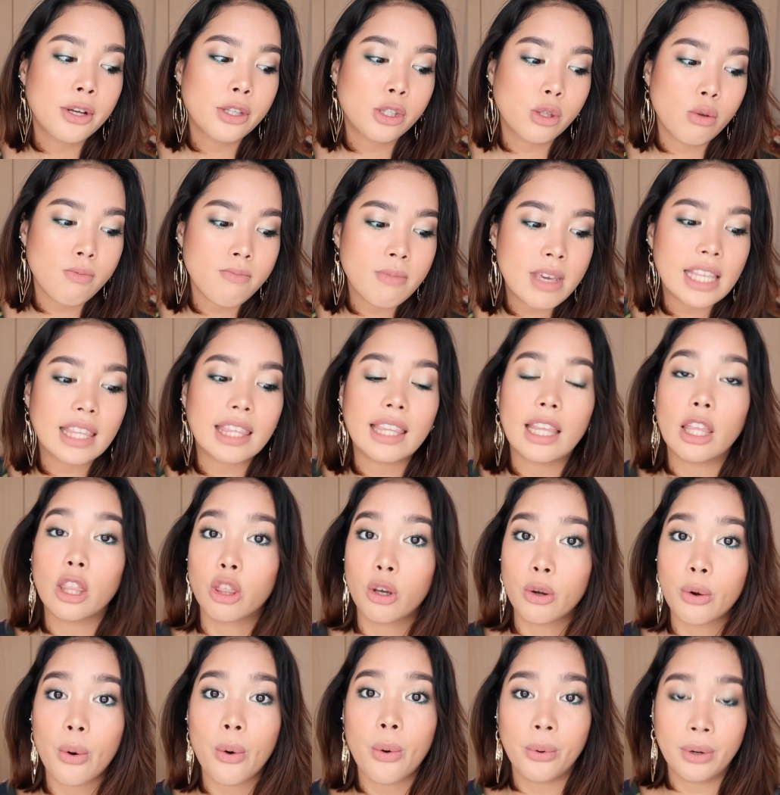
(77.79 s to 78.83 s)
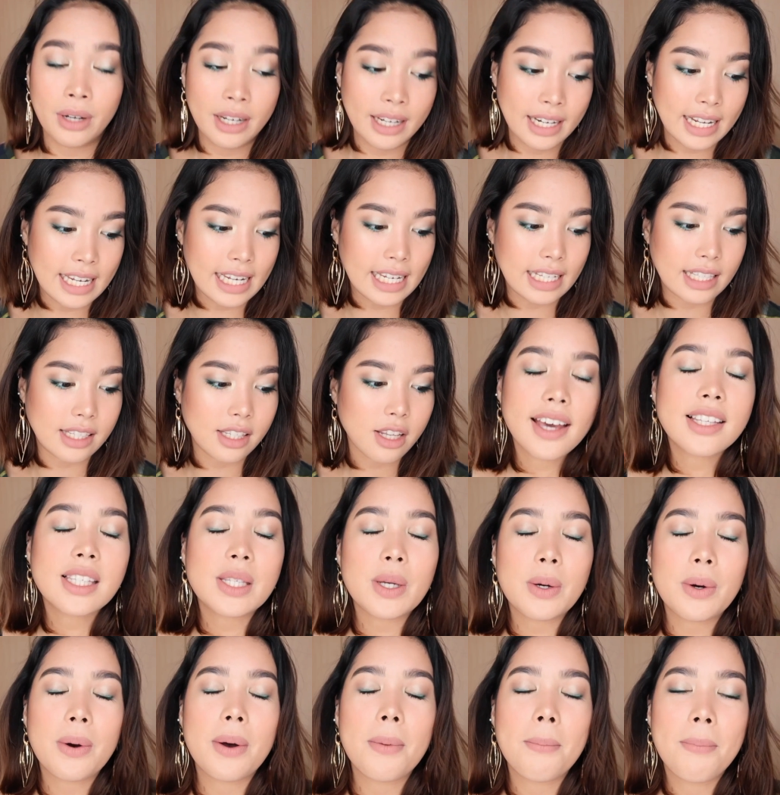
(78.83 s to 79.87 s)
to meet their own needs.
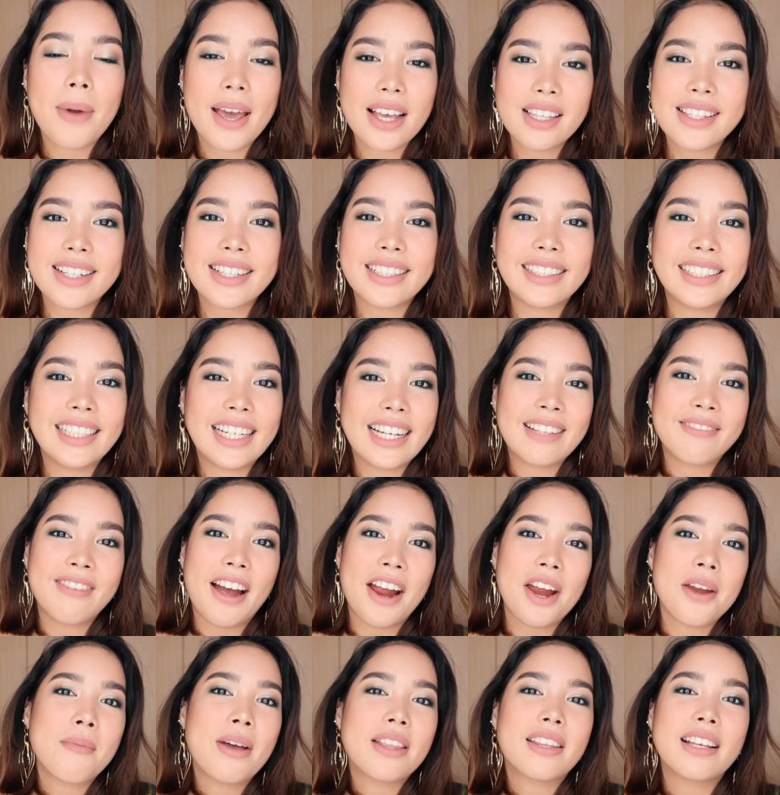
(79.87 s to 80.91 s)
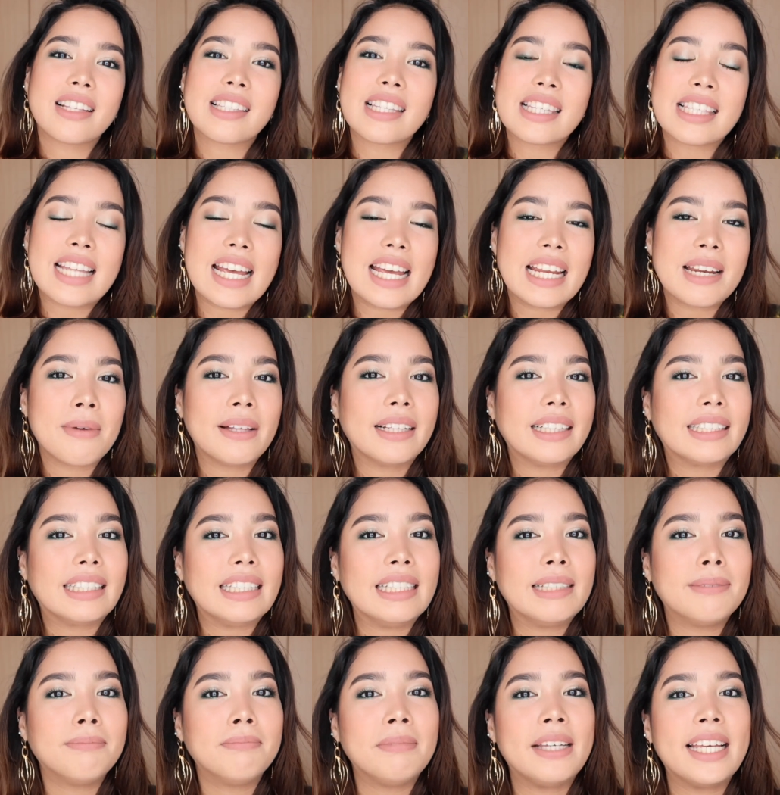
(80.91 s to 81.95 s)
So basically, environmental
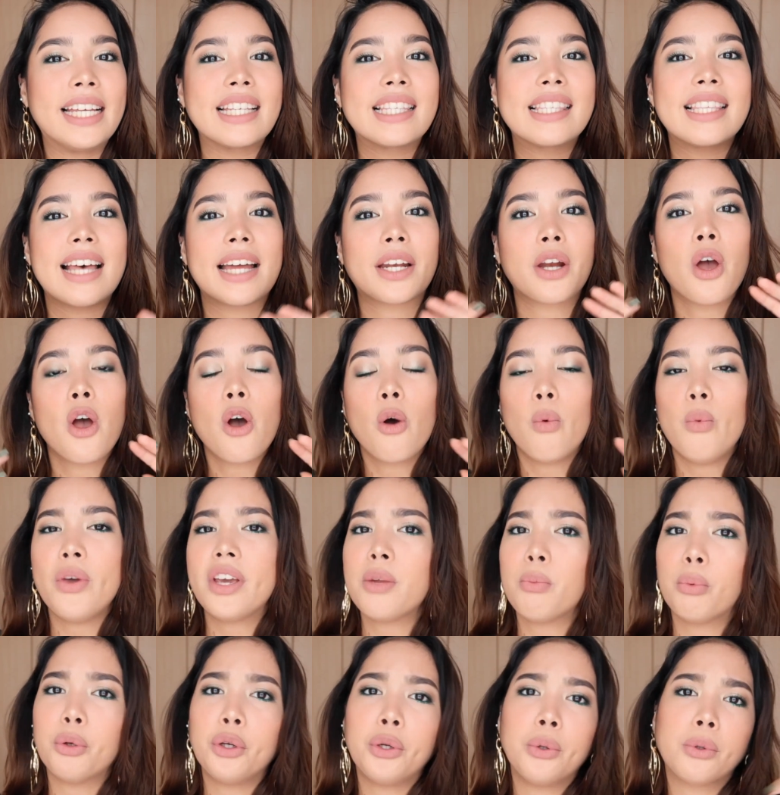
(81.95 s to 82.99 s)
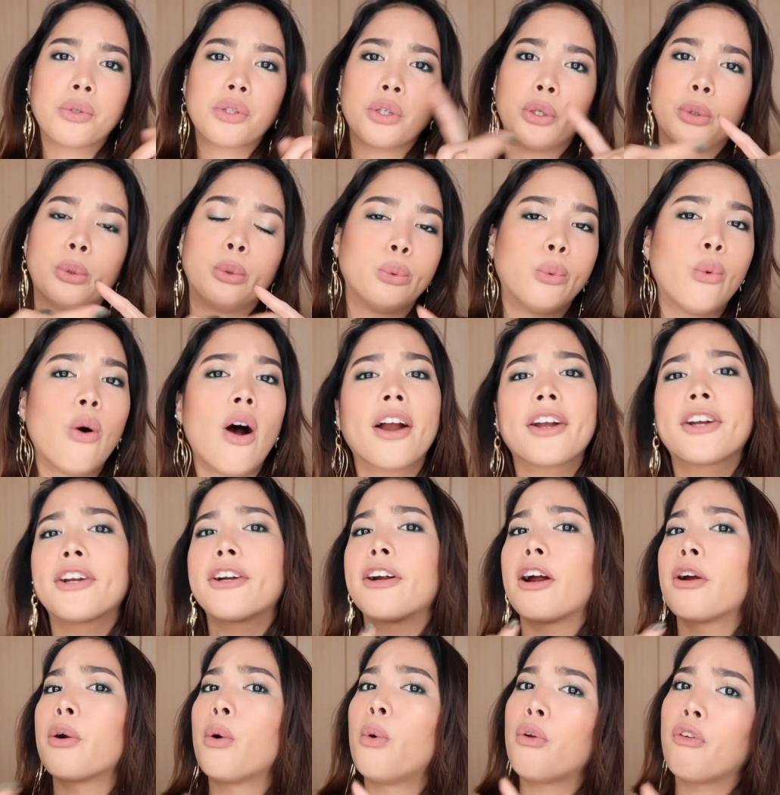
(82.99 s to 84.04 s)
sustainability means that we can produce our own
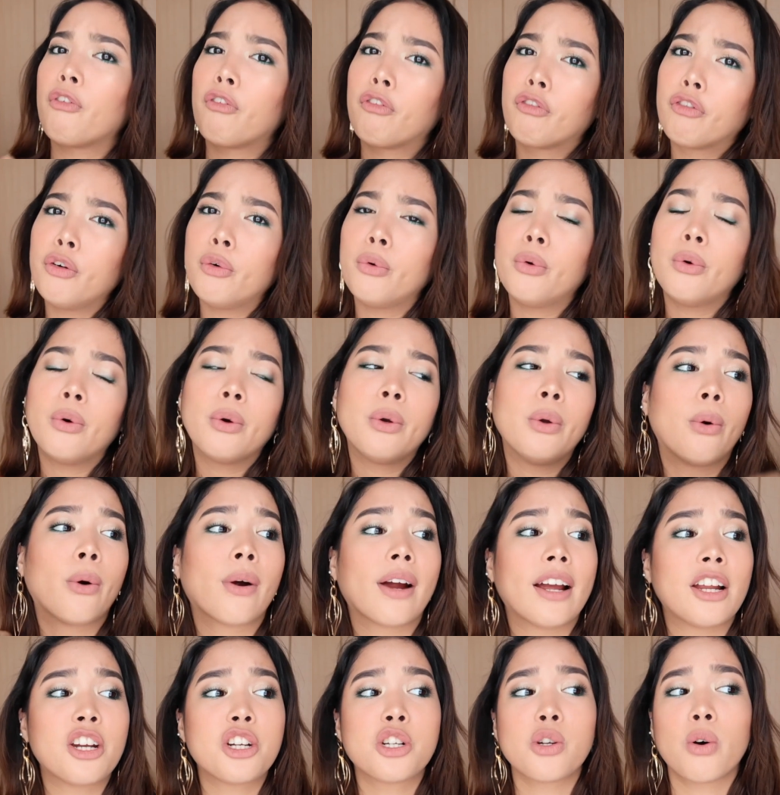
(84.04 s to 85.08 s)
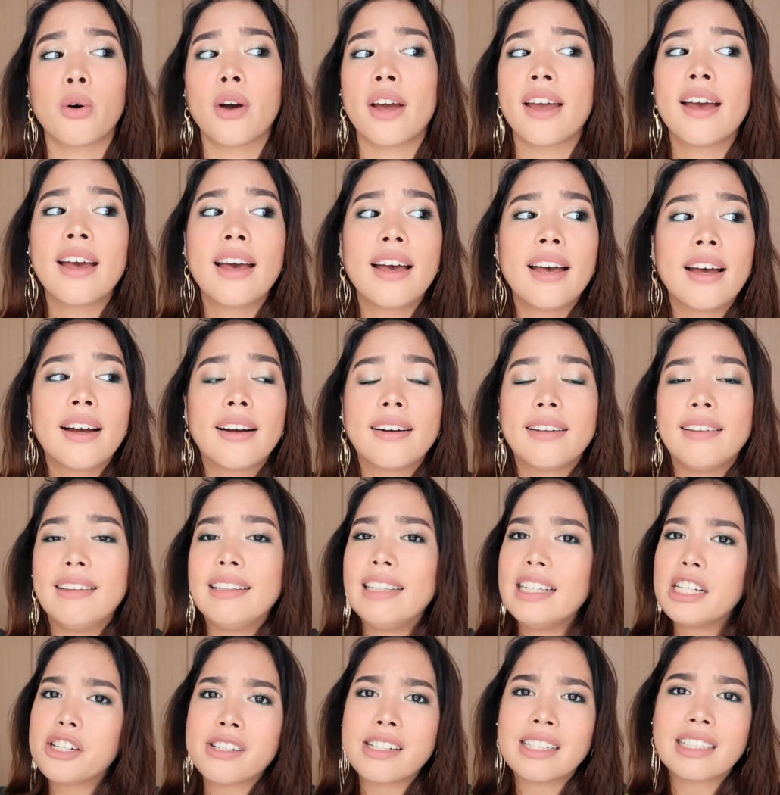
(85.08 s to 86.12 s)
water, our own food, or enjoy
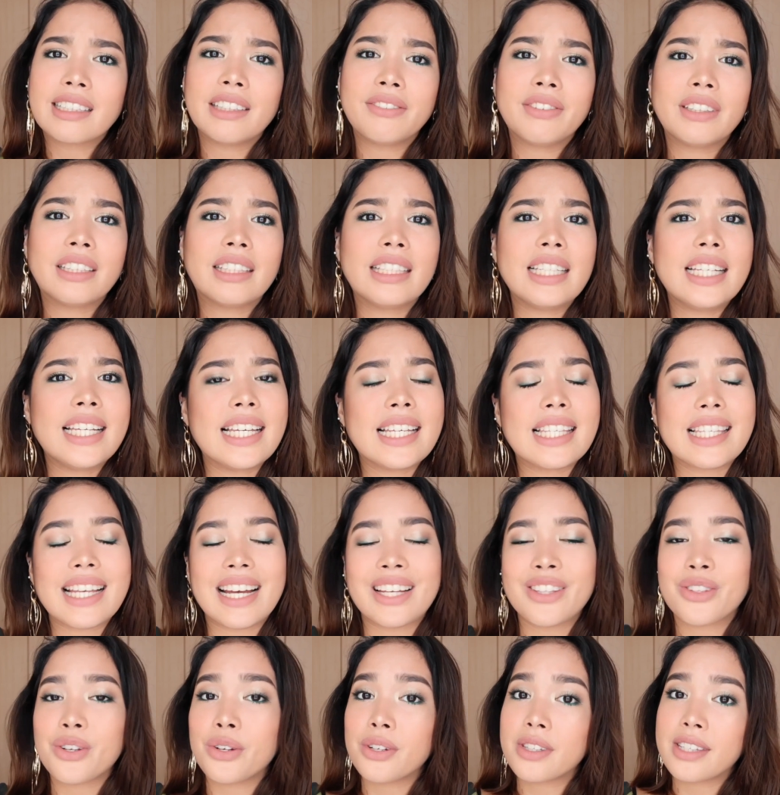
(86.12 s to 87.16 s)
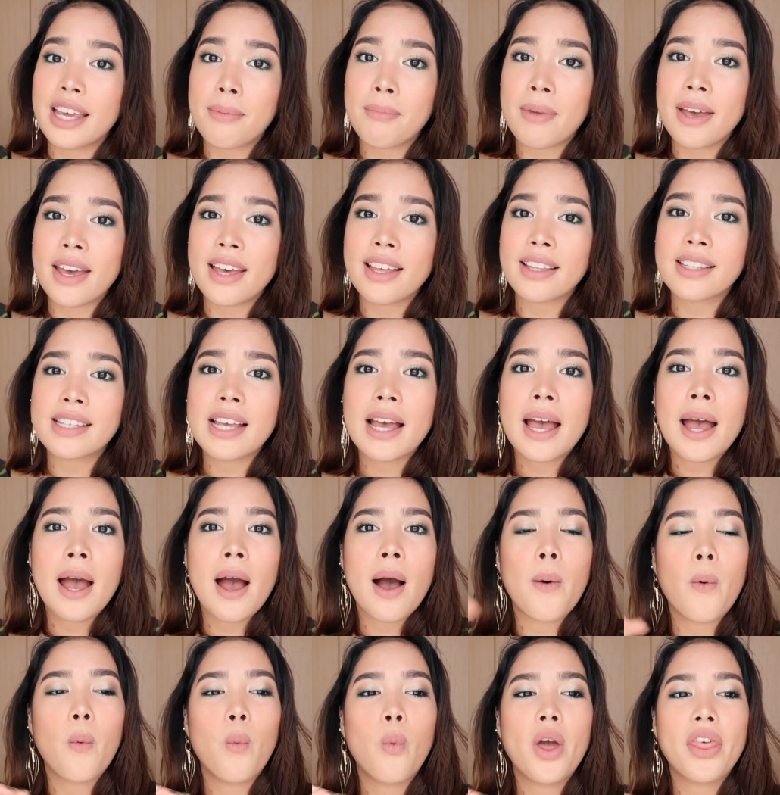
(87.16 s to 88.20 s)
leisure activities, entertainment,
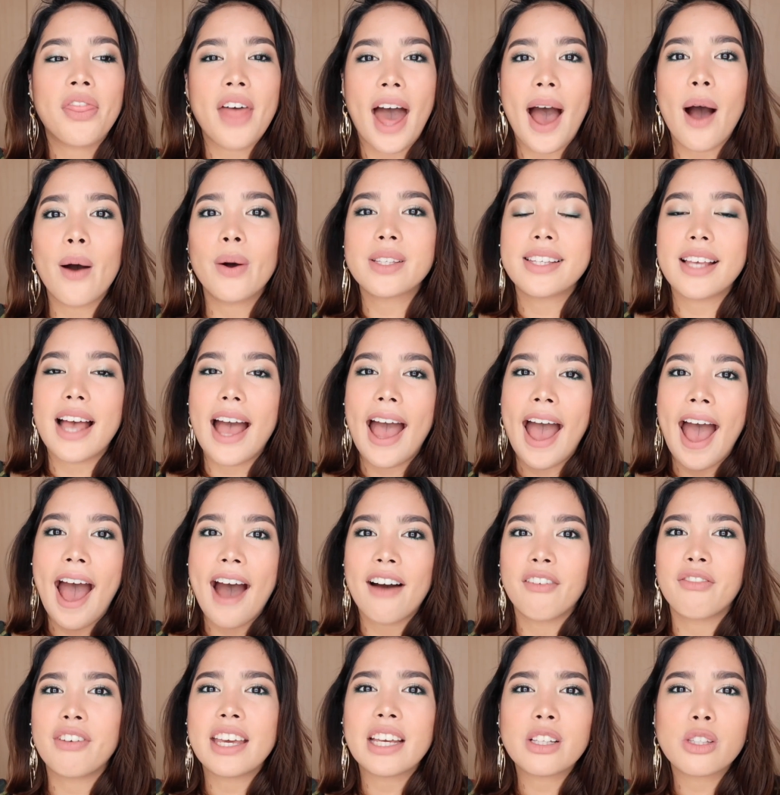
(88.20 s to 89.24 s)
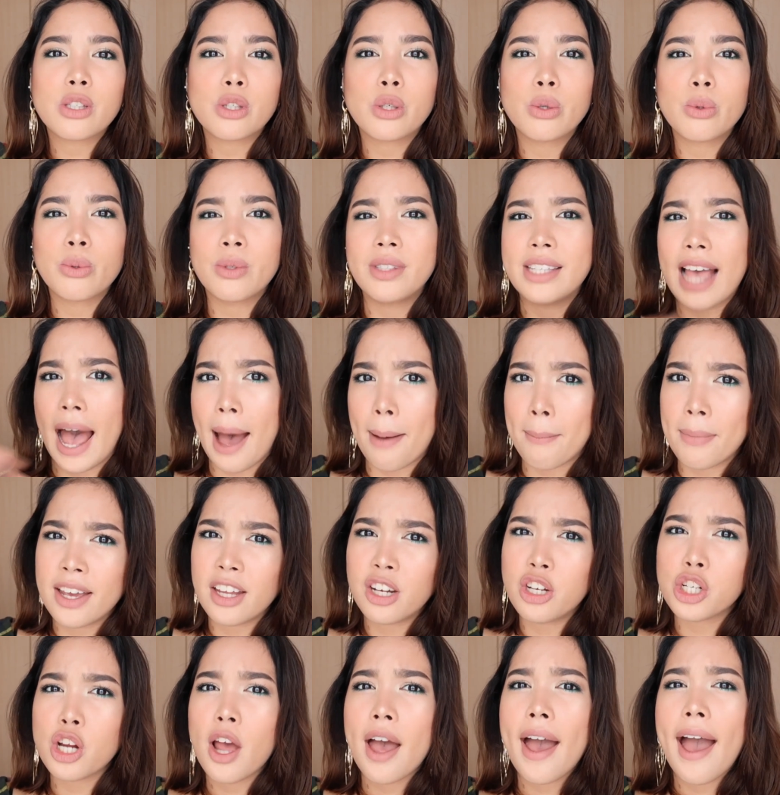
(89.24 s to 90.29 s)
without having to
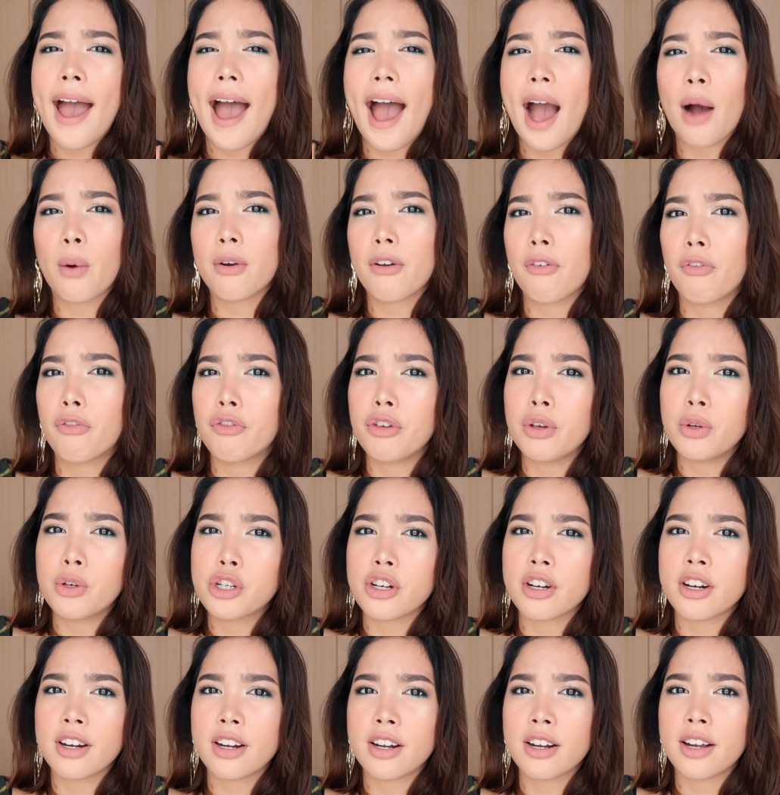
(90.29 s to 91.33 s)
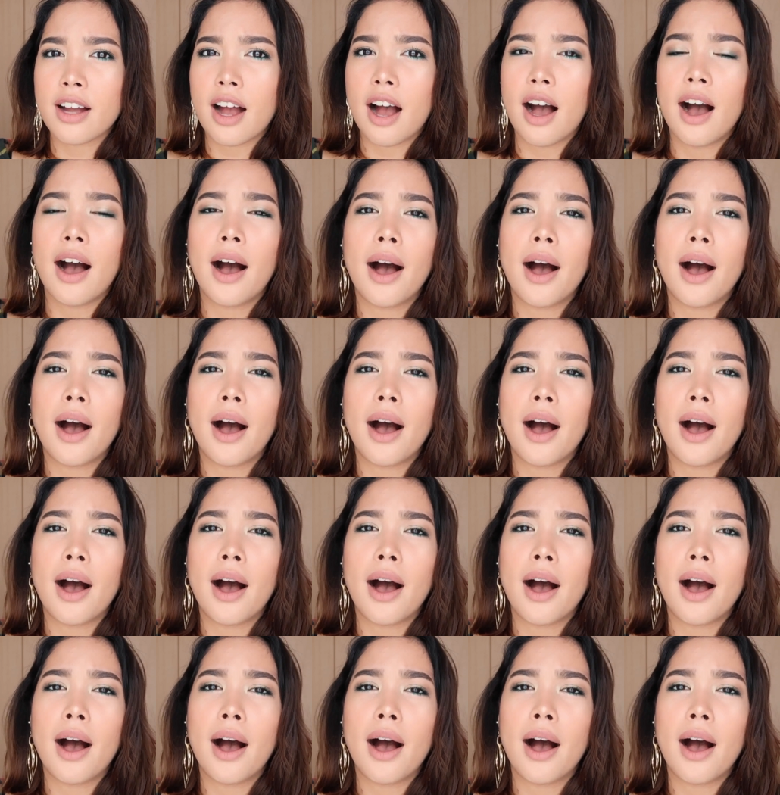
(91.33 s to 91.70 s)
damage our future